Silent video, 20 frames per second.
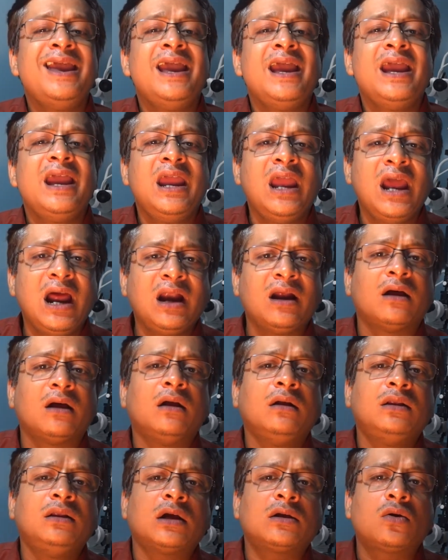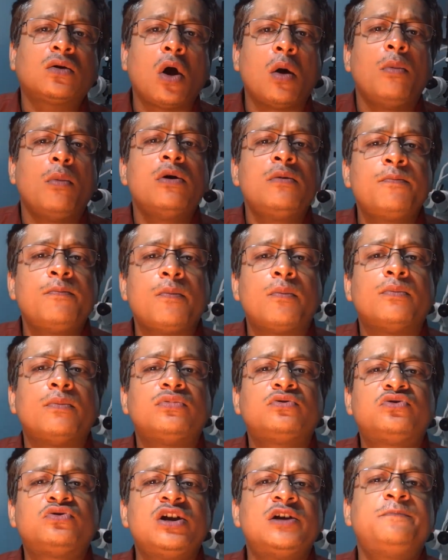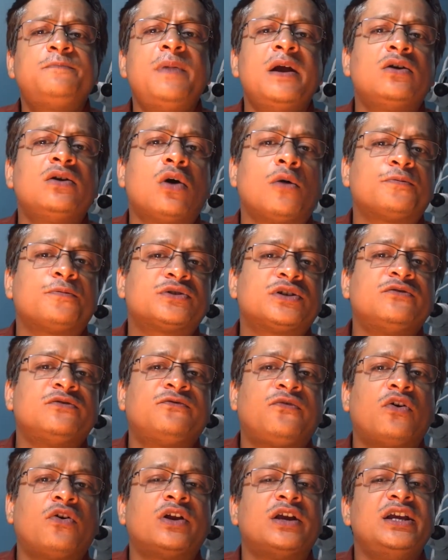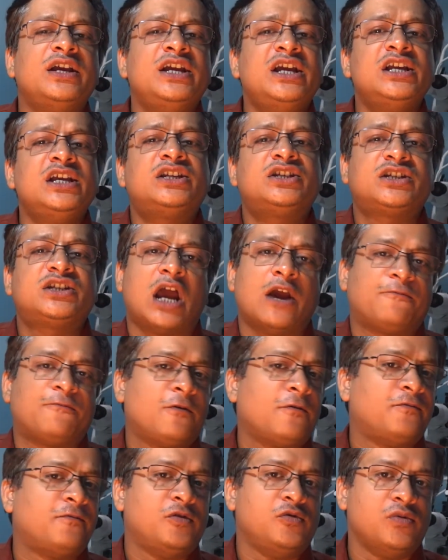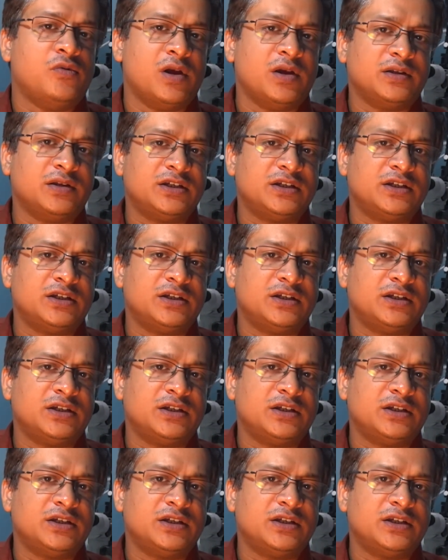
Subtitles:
Here are the common treatment options for each type of uveitis.